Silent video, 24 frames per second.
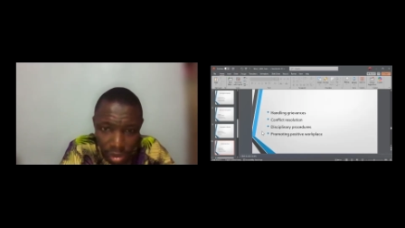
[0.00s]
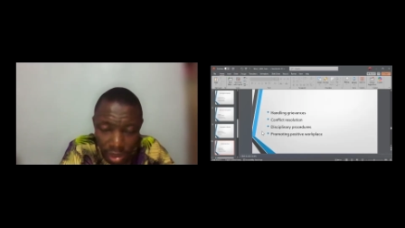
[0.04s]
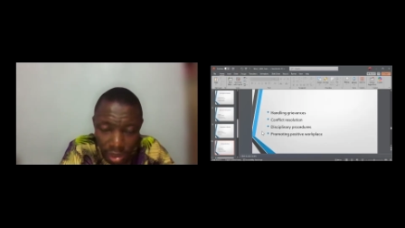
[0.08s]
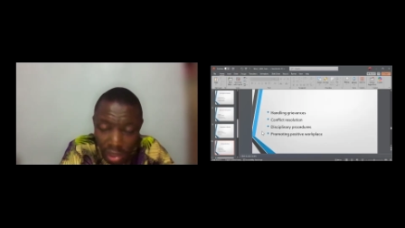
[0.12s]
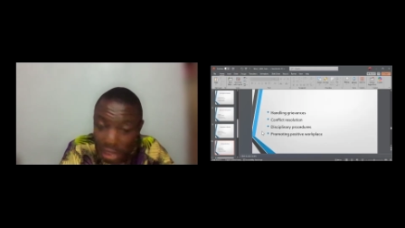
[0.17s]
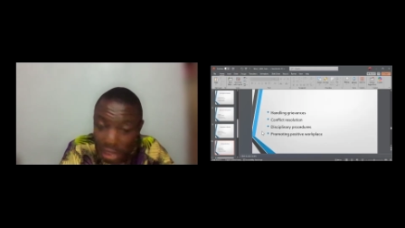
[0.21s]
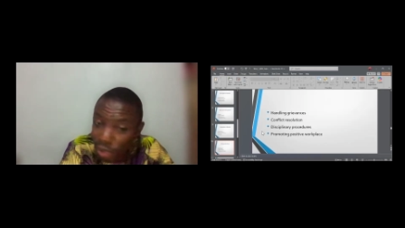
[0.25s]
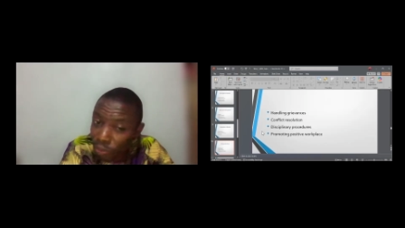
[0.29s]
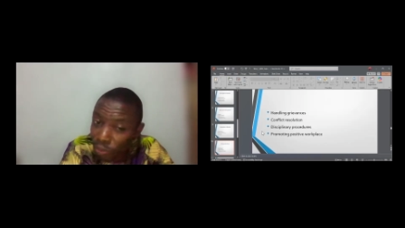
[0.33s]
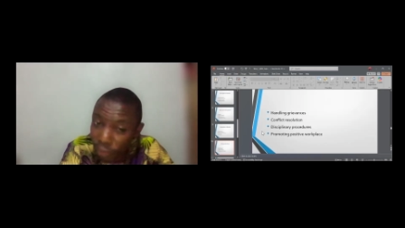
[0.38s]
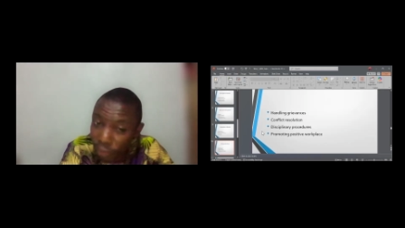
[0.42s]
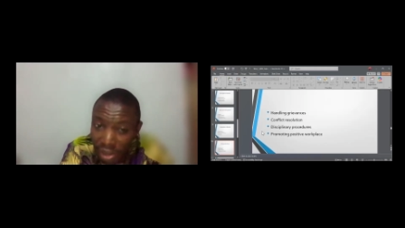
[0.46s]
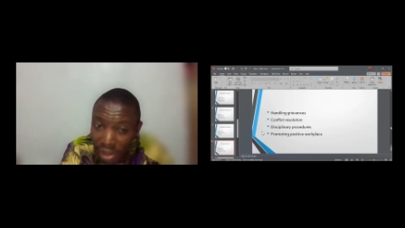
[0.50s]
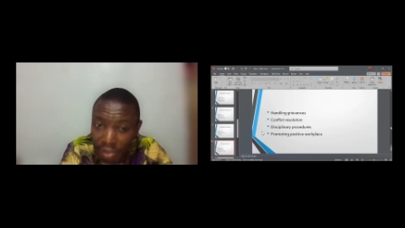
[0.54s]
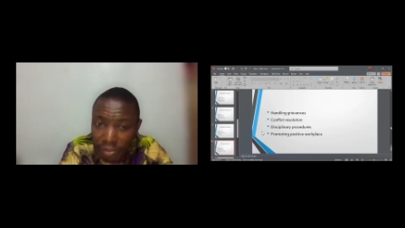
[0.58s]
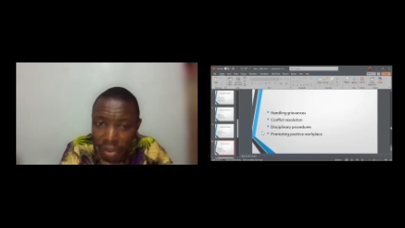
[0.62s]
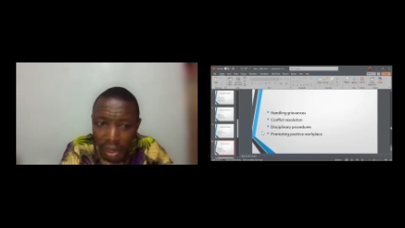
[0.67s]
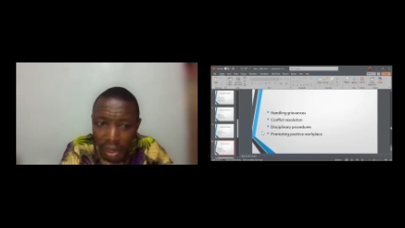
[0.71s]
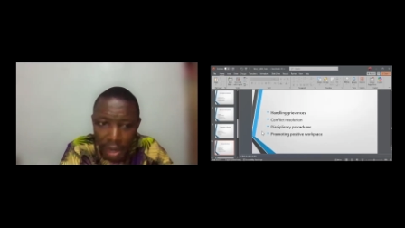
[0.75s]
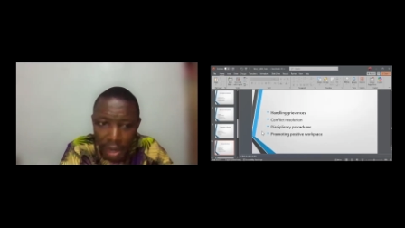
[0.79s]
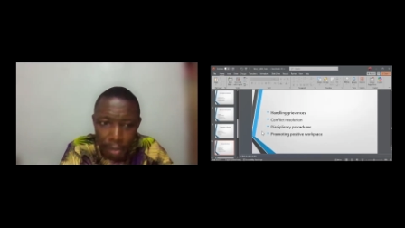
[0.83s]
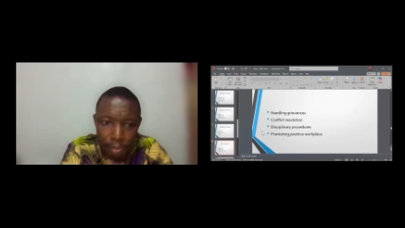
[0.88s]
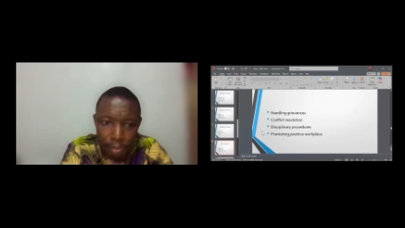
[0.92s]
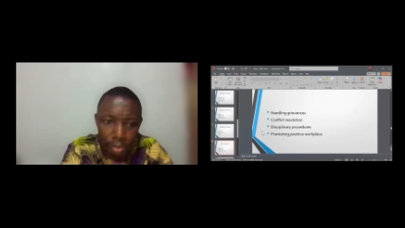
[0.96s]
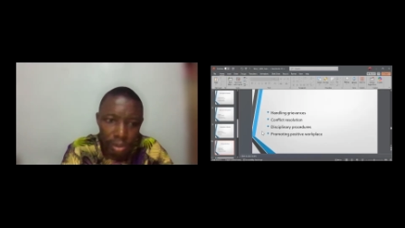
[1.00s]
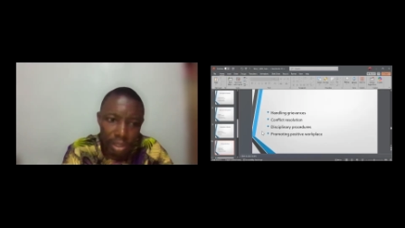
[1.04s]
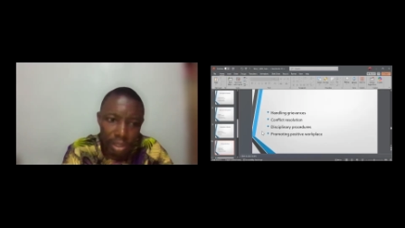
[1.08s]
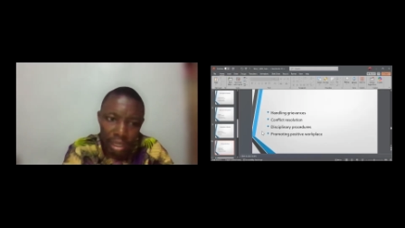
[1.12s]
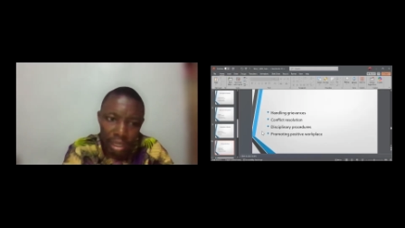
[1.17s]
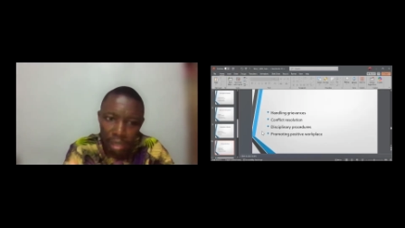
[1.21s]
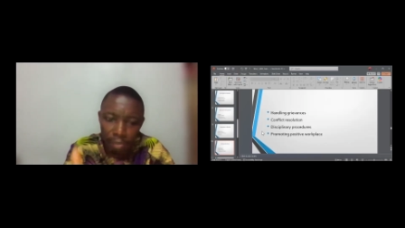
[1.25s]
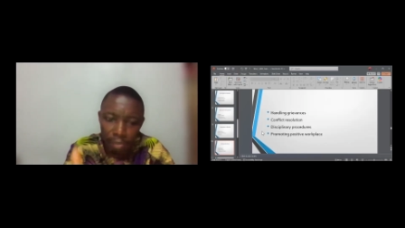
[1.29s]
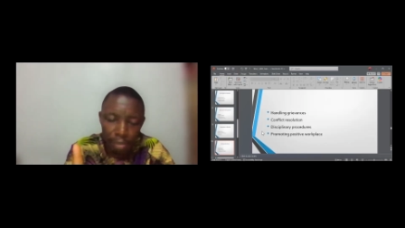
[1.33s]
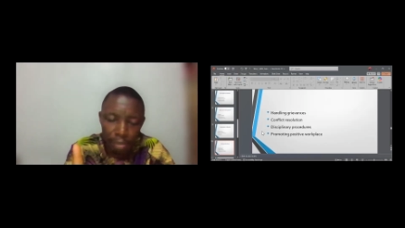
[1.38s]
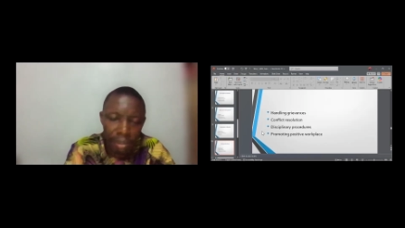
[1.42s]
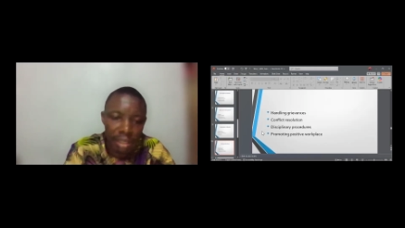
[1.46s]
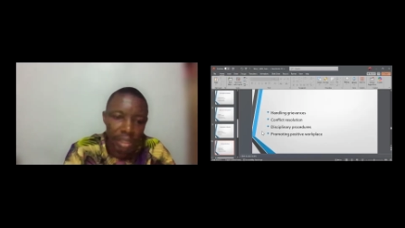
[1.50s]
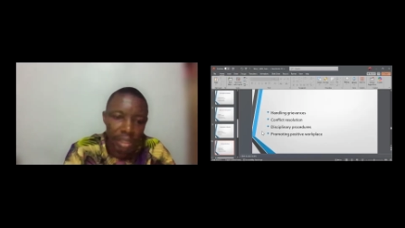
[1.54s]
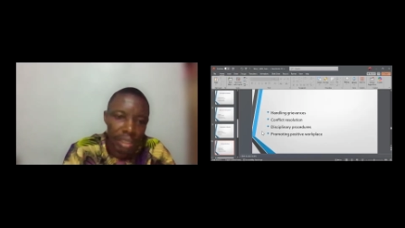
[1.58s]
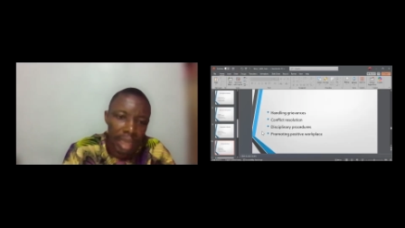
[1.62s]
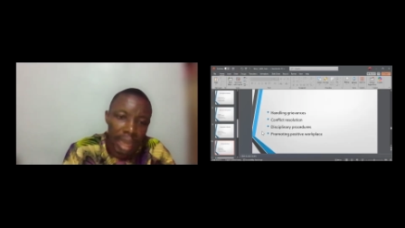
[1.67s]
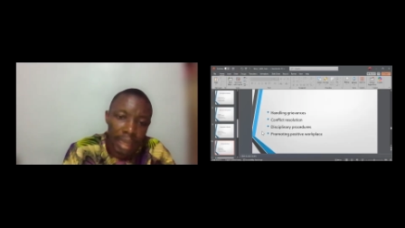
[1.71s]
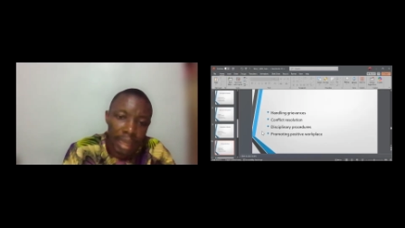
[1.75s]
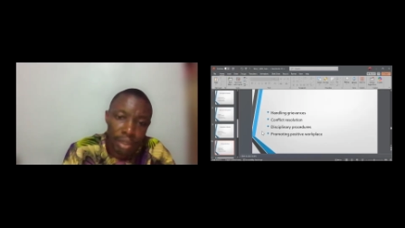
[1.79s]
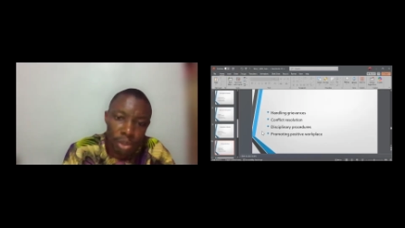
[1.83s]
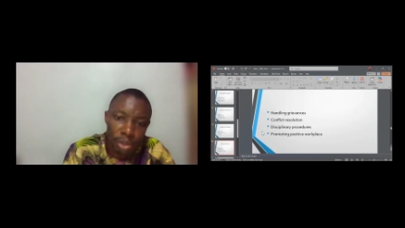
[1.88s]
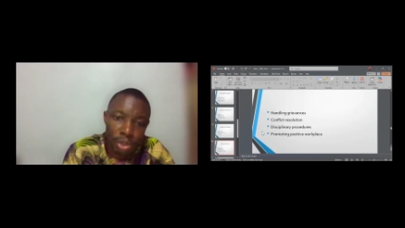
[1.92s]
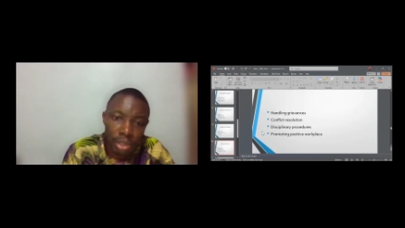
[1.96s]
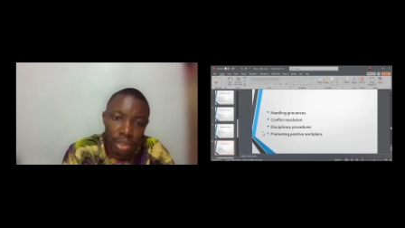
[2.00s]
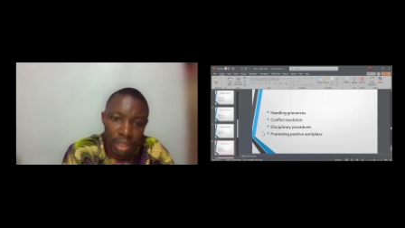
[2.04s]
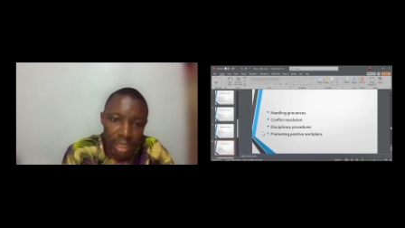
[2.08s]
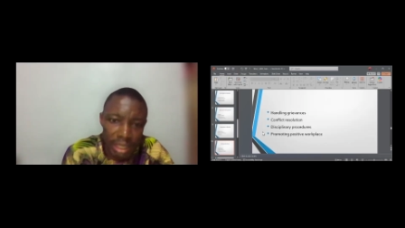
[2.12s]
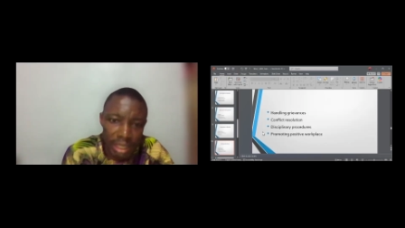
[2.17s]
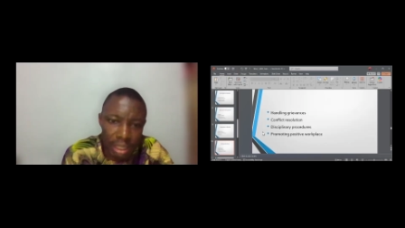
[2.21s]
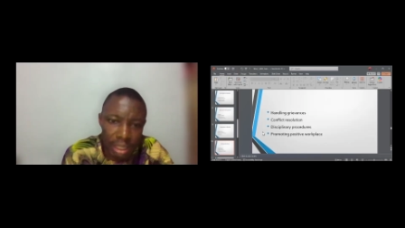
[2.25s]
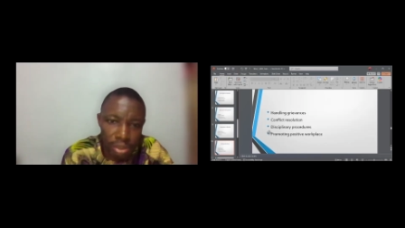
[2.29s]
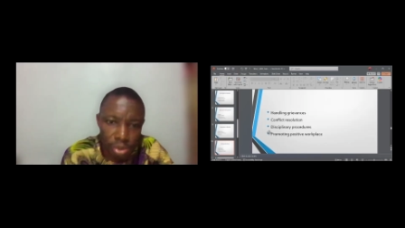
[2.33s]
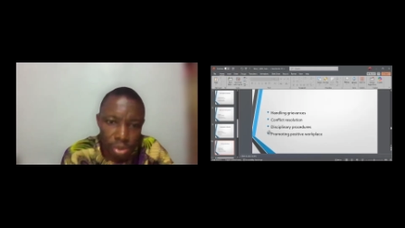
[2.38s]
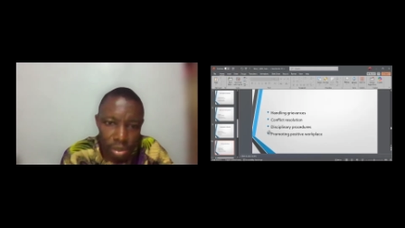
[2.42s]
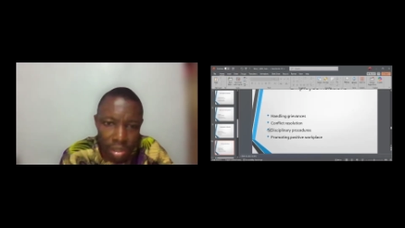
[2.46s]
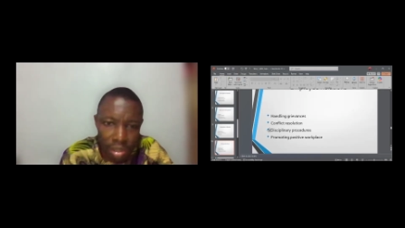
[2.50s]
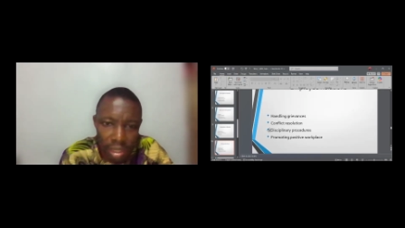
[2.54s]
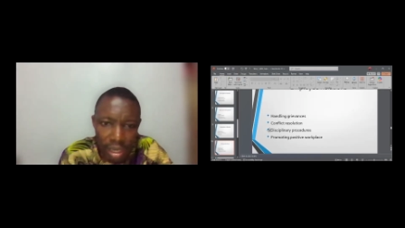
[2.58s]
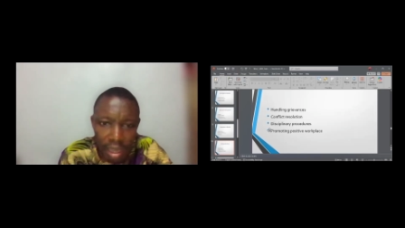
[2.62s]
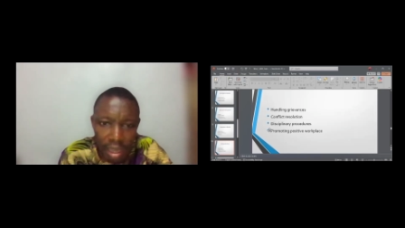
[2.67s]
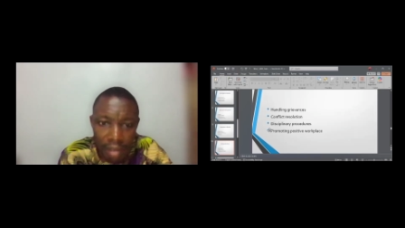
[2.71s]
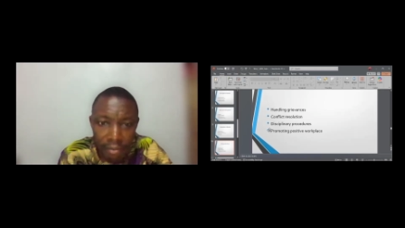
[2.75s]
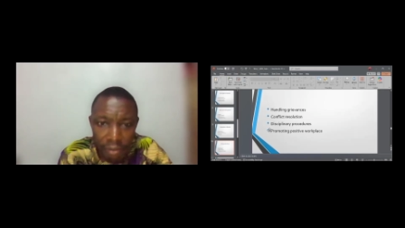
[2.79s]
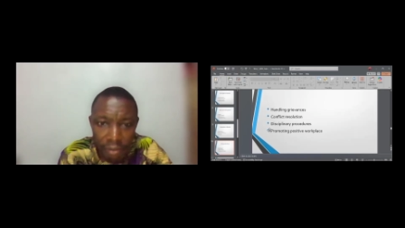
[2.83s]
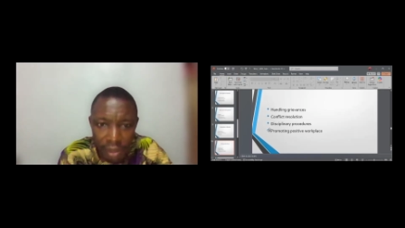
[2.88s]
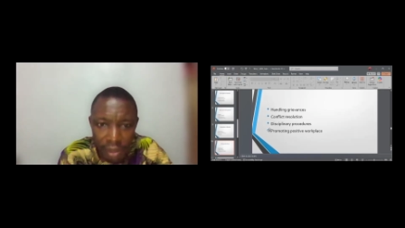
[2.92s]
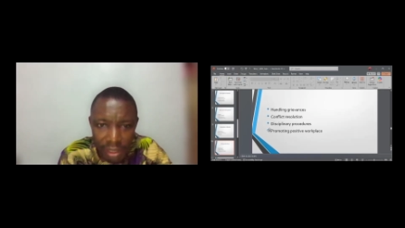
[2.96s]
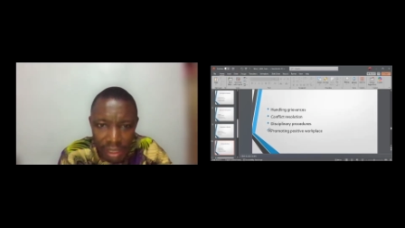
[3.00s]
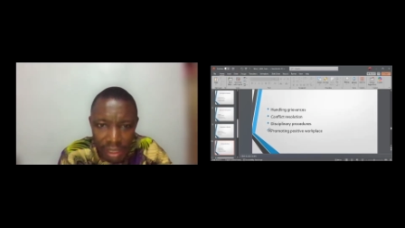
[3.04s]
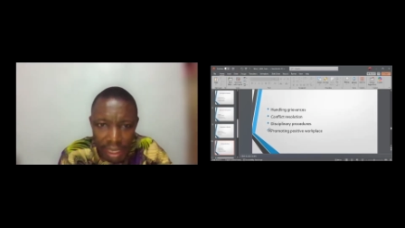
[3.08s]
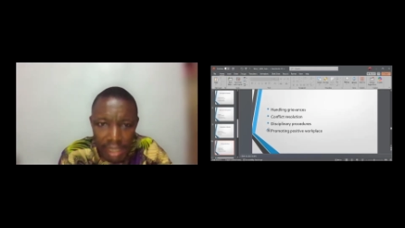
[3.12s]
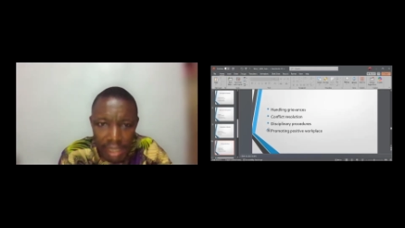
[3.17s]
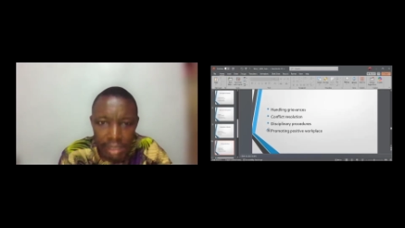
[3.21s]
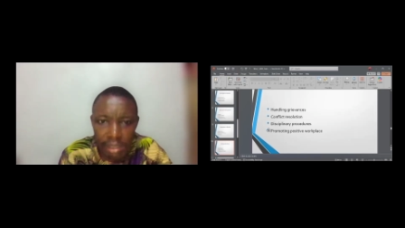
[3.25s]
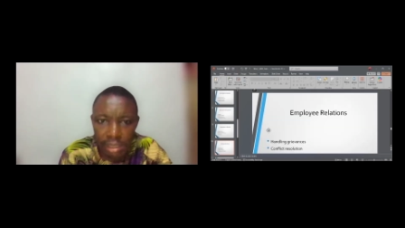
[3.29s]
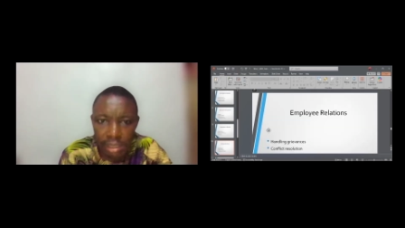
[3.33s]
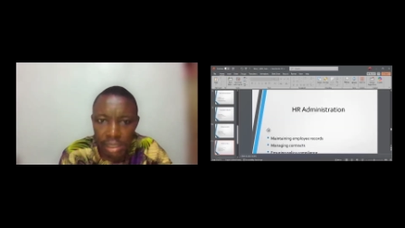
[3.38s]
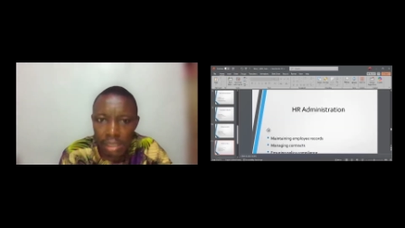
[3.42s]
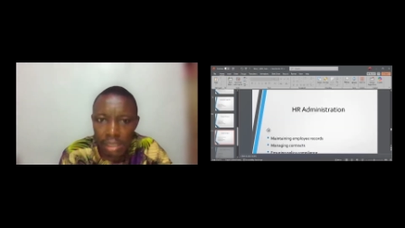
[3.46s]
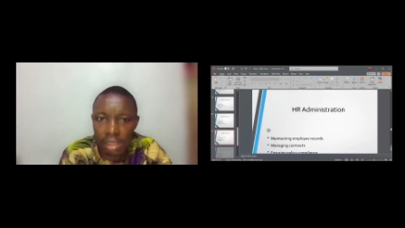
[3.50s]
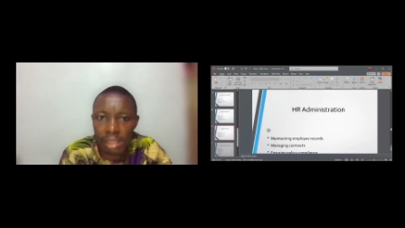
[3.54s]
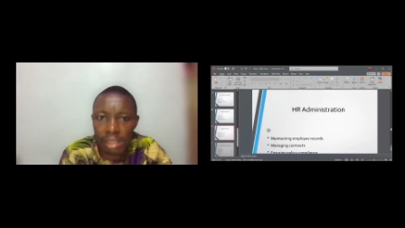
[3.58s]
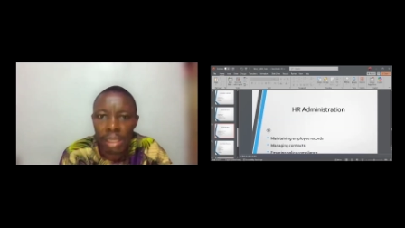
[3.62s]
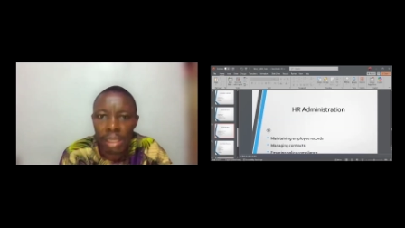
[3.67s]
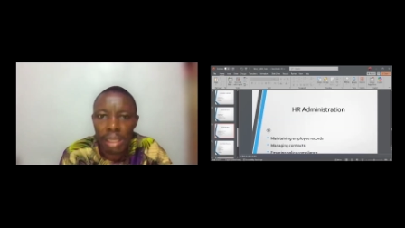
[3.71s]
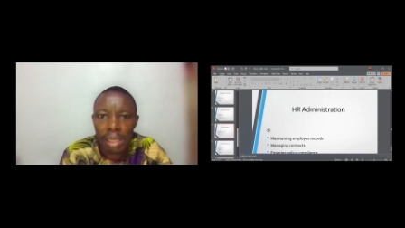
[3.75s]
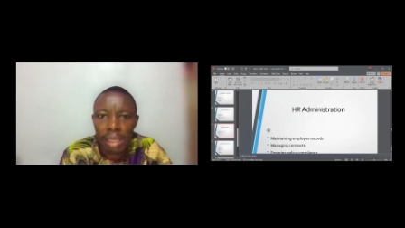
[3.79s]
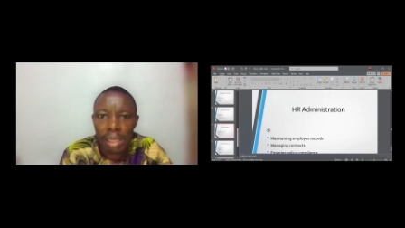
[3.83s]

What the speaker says: It's very, very important, please. I just needed to emphasize this.